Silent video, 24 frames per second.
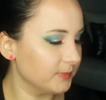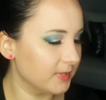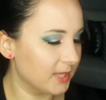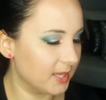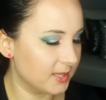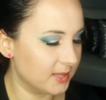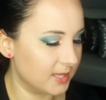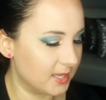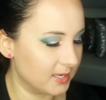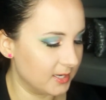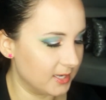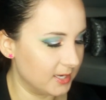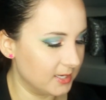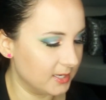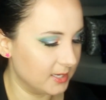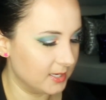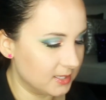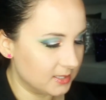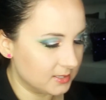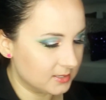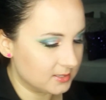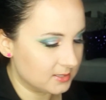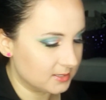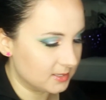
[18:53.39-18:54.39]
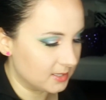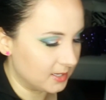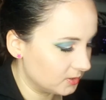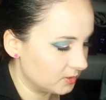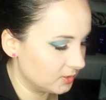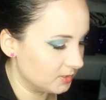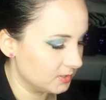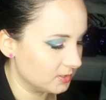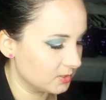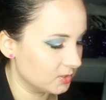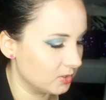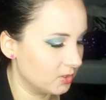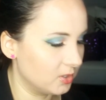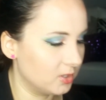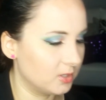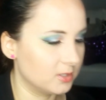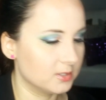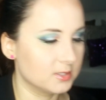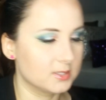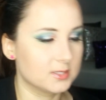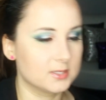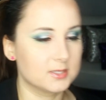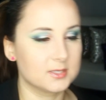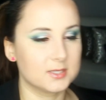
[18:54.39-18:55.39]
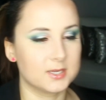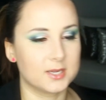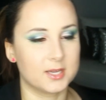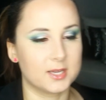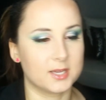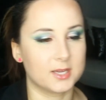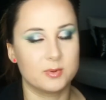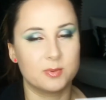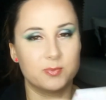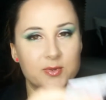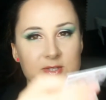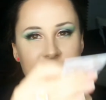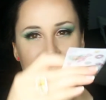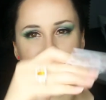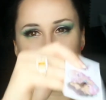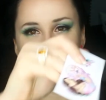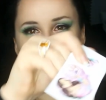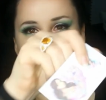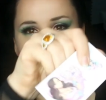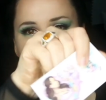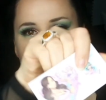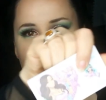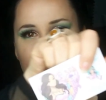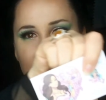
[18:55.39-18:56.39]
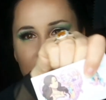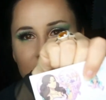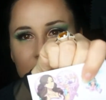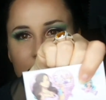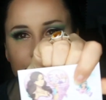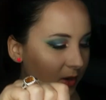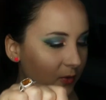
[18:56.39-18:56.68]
And then in it she's got a business card,